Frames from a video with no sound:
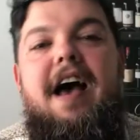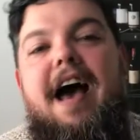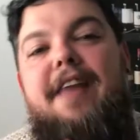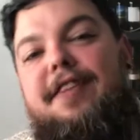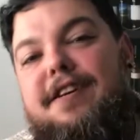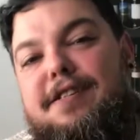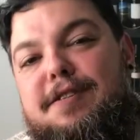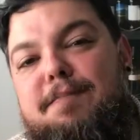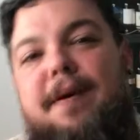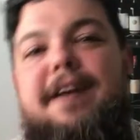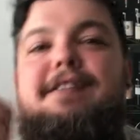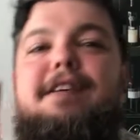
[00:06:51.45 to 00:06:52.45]
And this
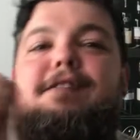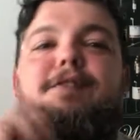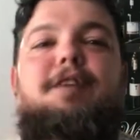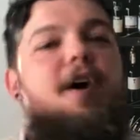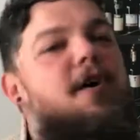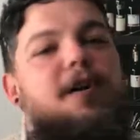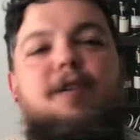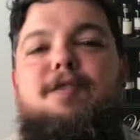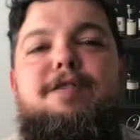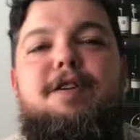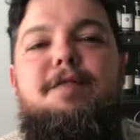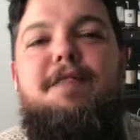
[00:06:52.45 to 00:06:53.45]
brings us to the
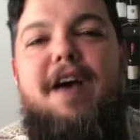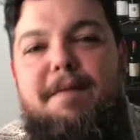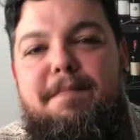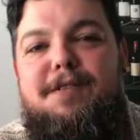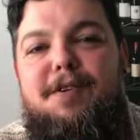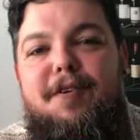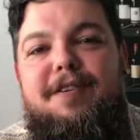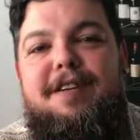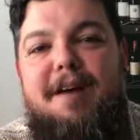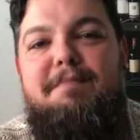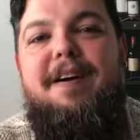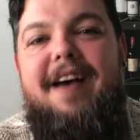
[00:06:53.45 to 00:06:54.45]
conclusion of episode
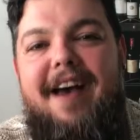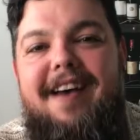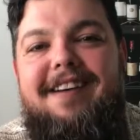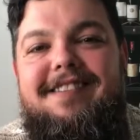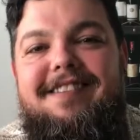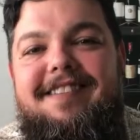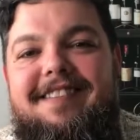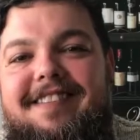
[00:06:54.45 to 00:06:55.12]
number 8.